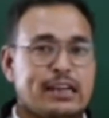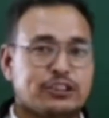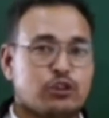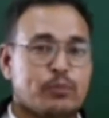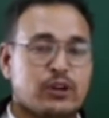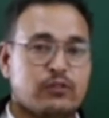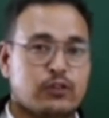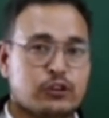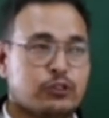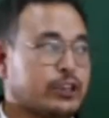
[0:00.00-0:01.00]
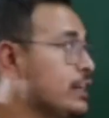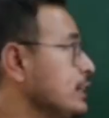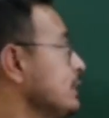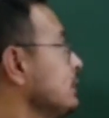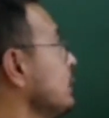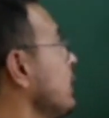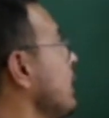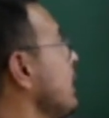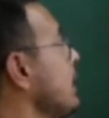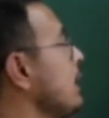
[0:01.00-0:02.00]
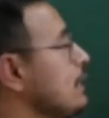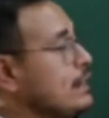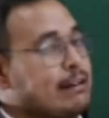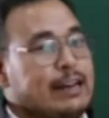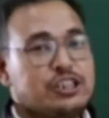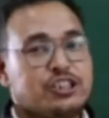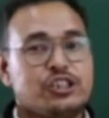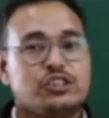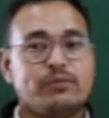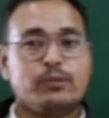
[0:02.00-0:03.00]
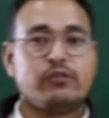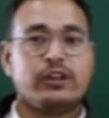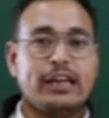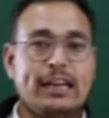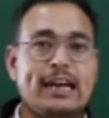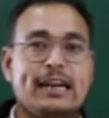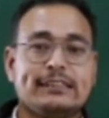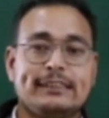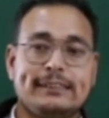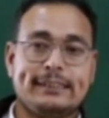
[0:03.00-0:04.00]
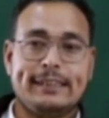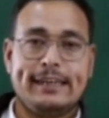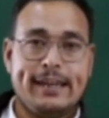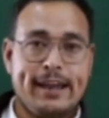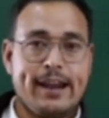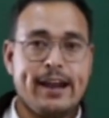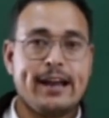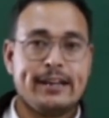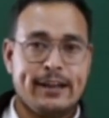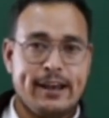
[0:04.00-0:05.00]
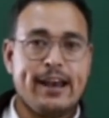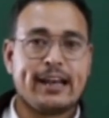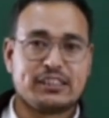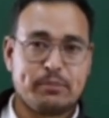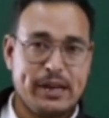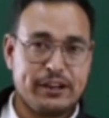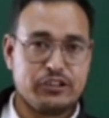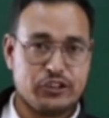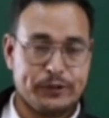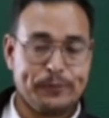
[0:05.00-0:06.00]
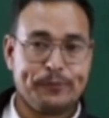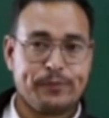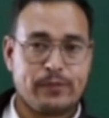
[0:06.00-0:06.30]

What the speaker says: the last topic for today is relationship between elasticity and expenditure.